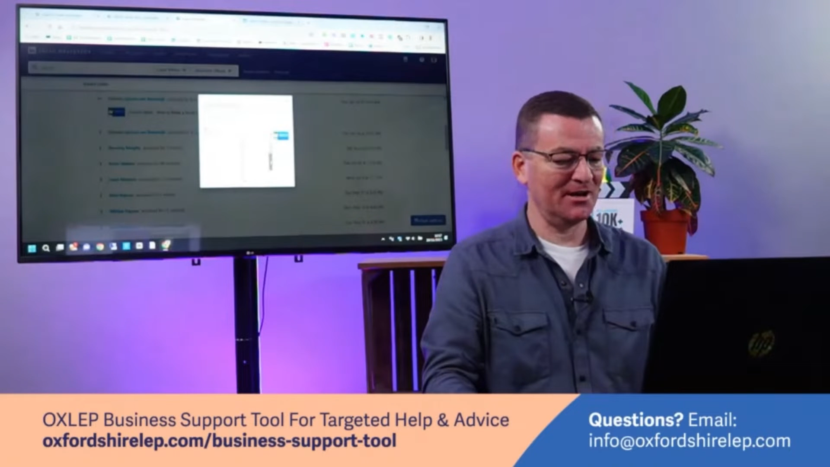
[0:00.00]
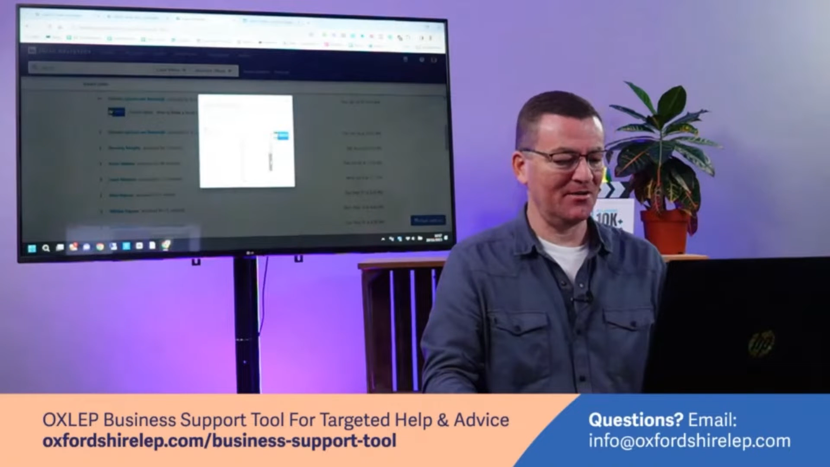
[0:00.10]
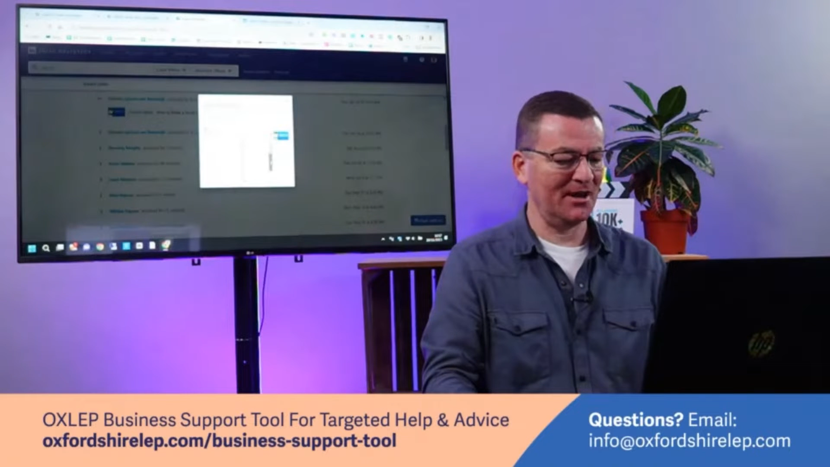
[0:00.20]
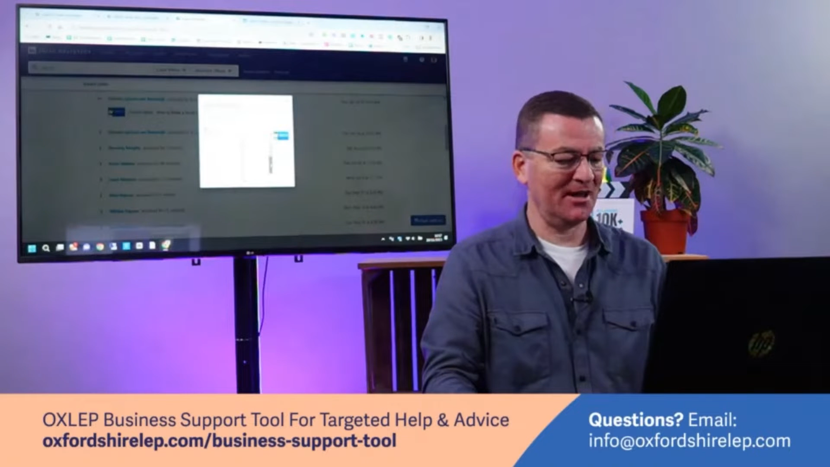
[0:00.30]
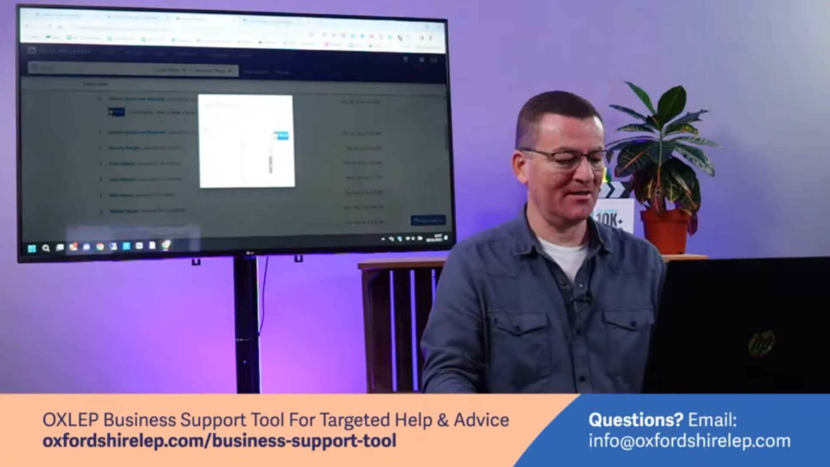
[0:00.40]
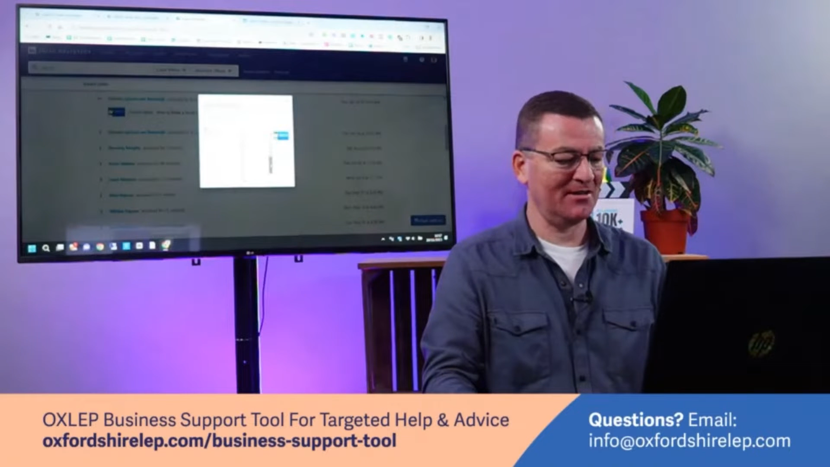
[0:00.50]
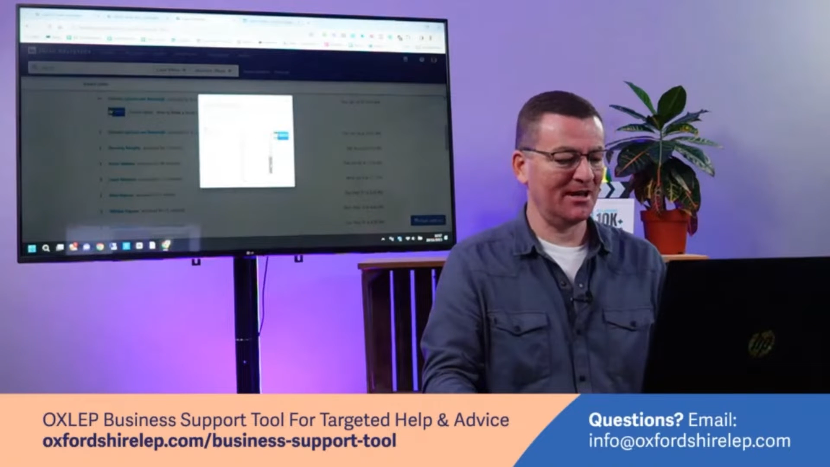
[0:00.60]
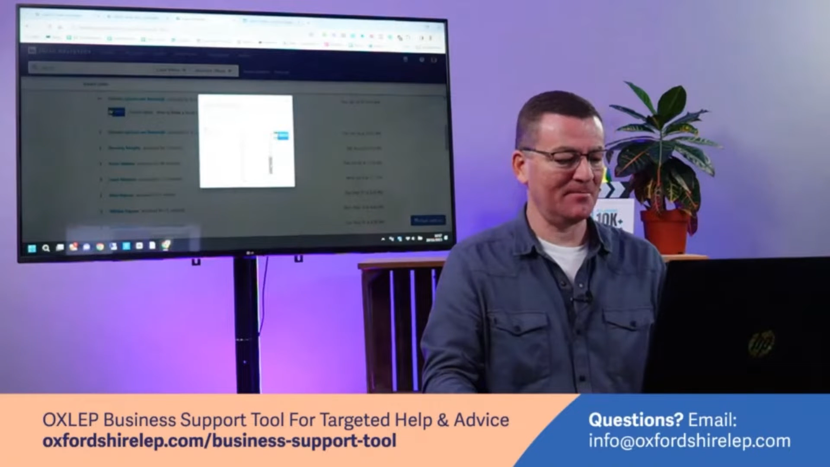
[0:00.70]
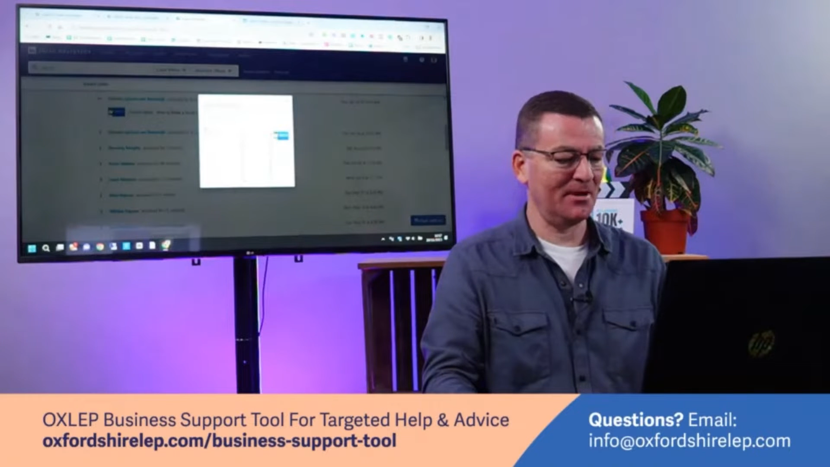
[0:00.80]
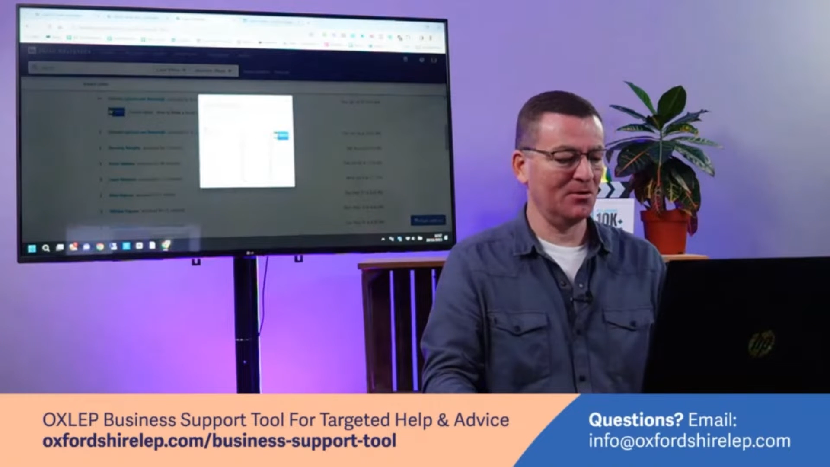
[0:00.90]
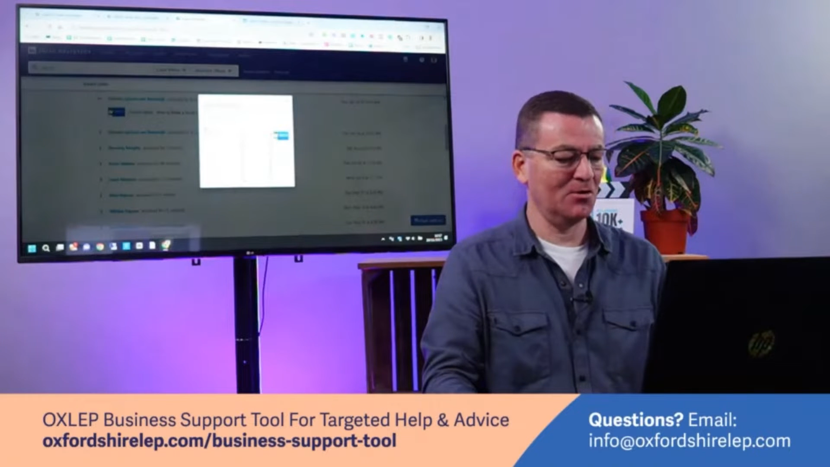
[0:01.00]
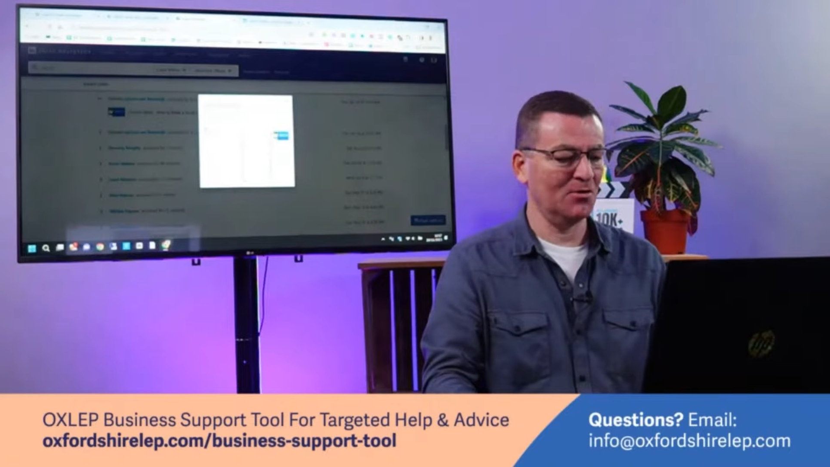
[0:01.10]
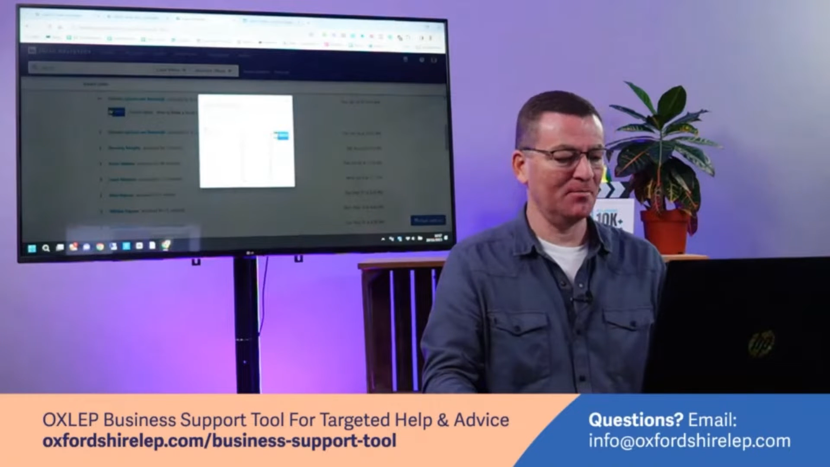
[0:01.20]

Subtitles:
down here, here we go,